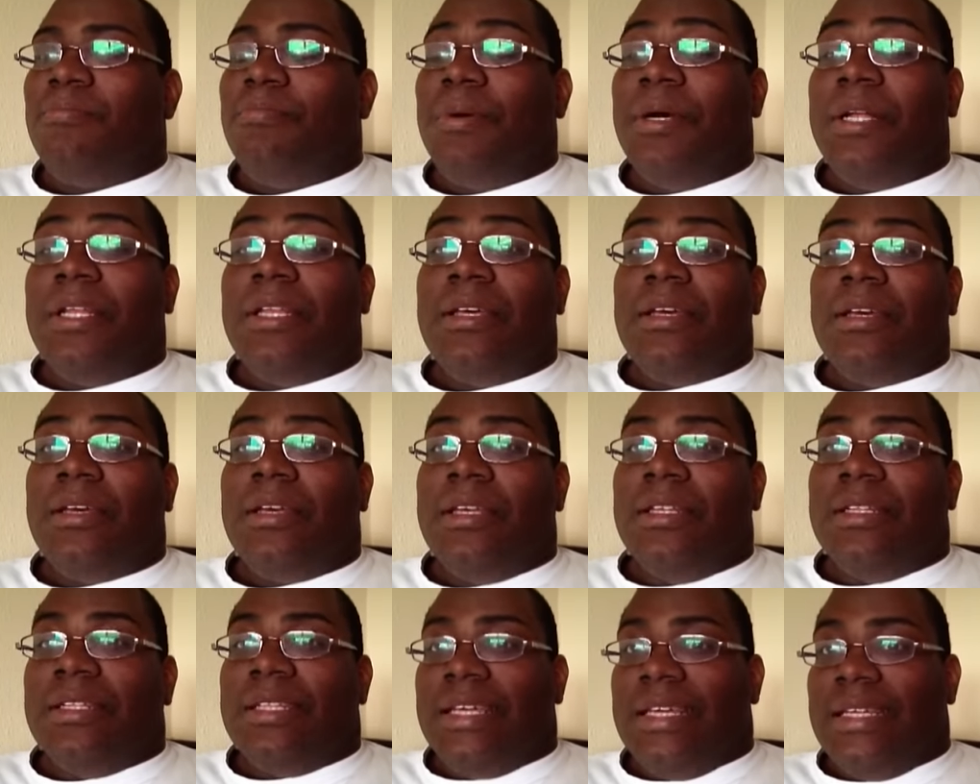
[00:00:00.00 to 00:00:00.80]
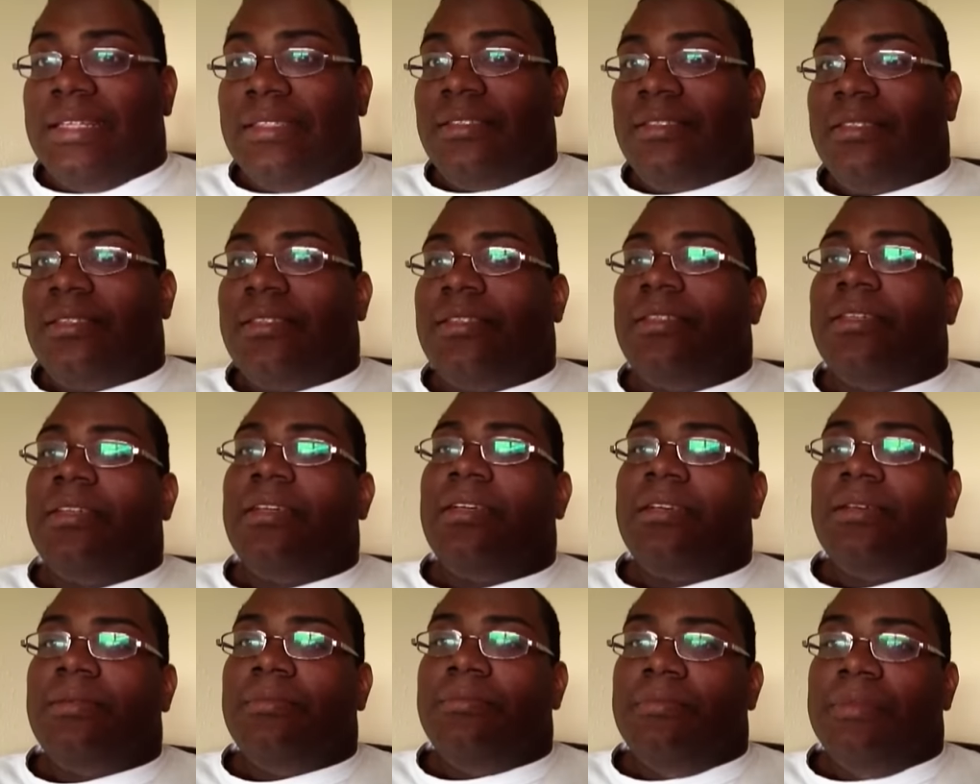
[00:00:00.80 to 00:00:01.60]
Bulla in Dansk
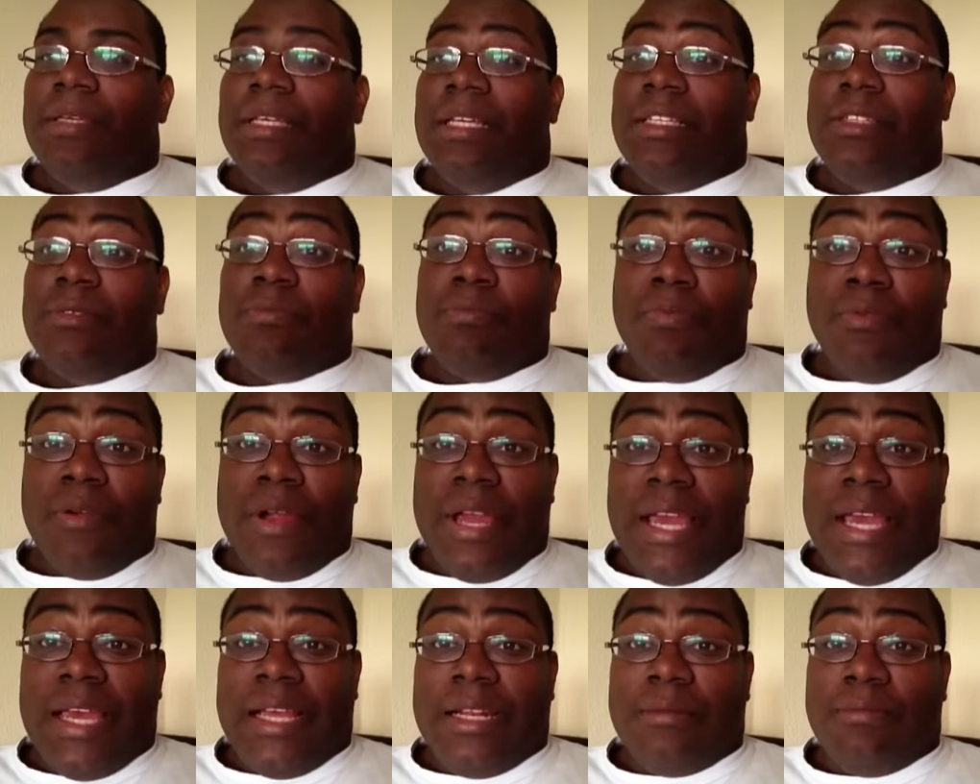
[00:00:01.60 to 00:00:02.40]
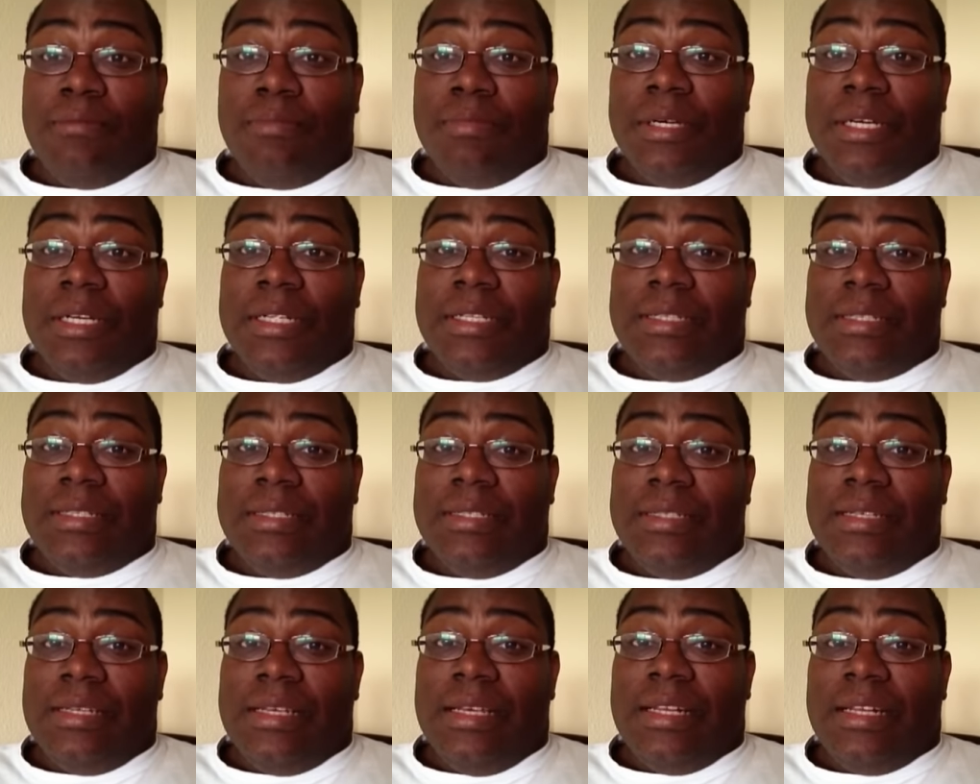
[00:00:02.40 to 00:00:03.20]
means bread, but
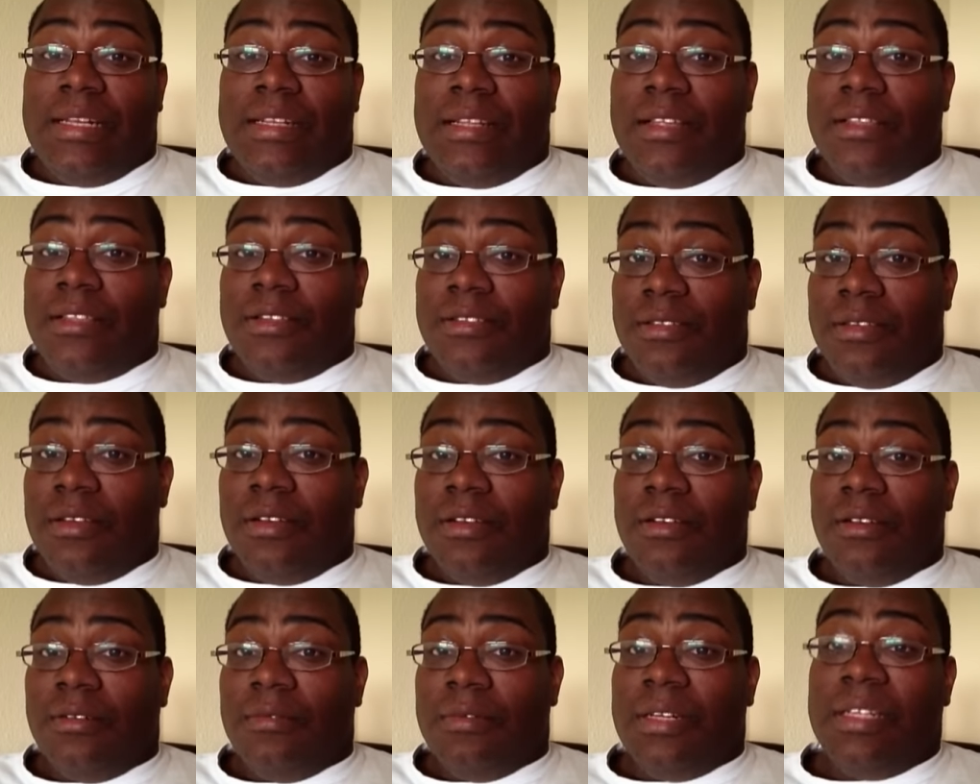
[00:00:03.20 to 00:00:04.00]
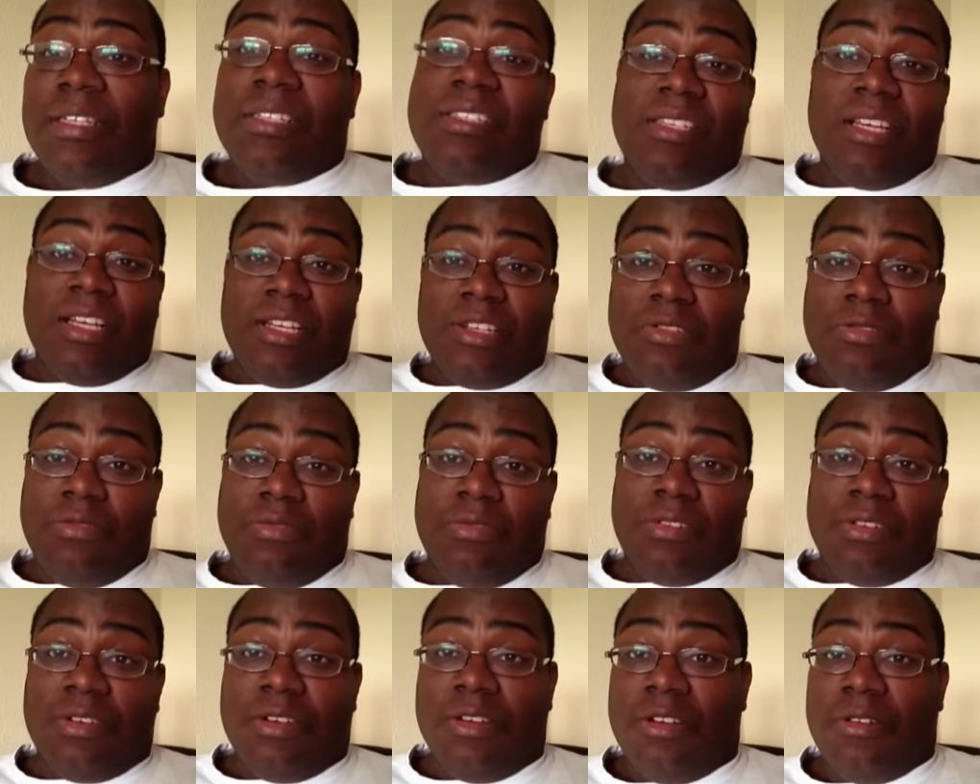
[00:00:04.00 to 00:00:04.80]
in another term, in a
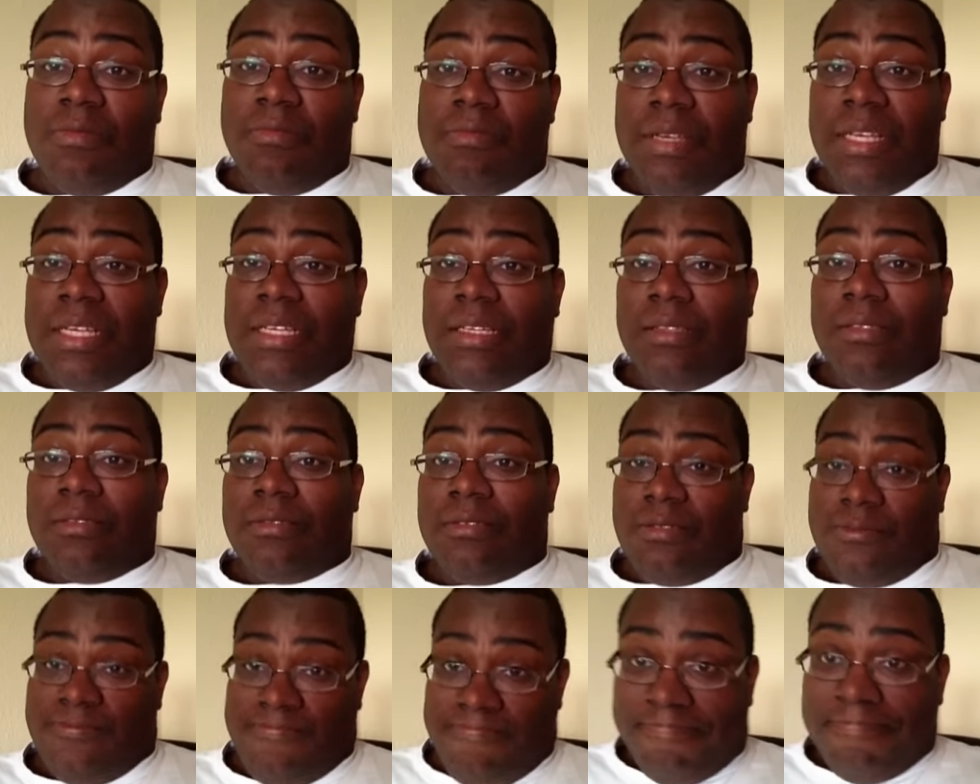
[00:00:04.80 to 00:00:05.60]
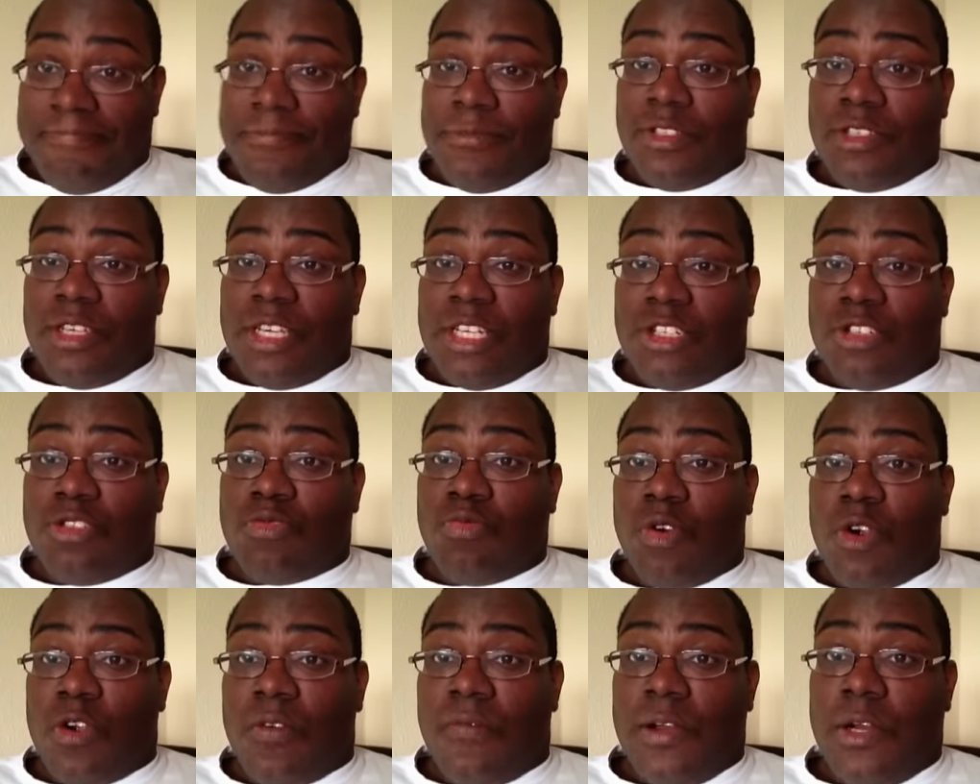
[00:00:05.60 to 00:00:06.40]
sexual term, means get your
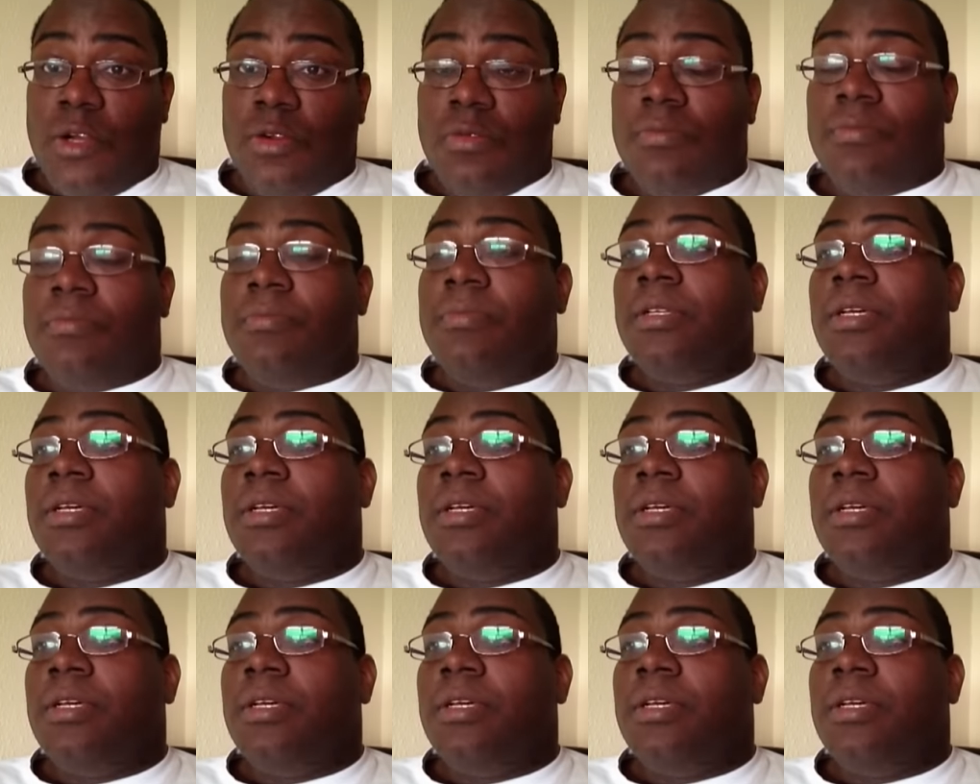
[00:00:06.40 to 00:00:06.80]
swerve on.